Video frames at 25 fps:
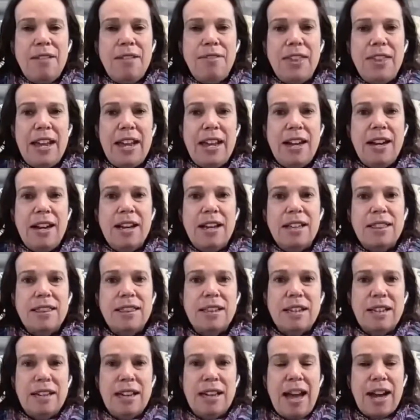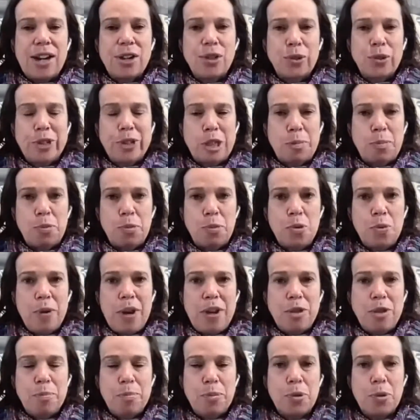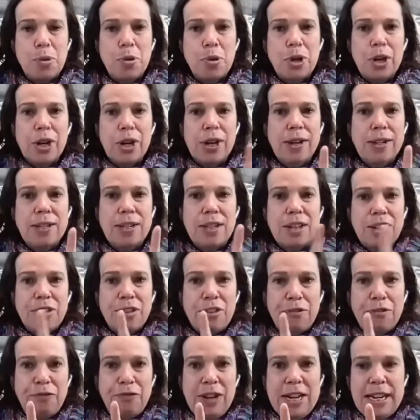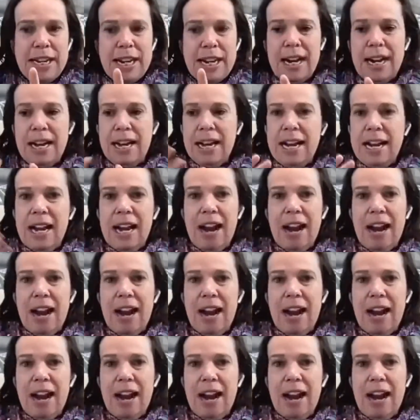then the actual spool where the ball goes, the feeder,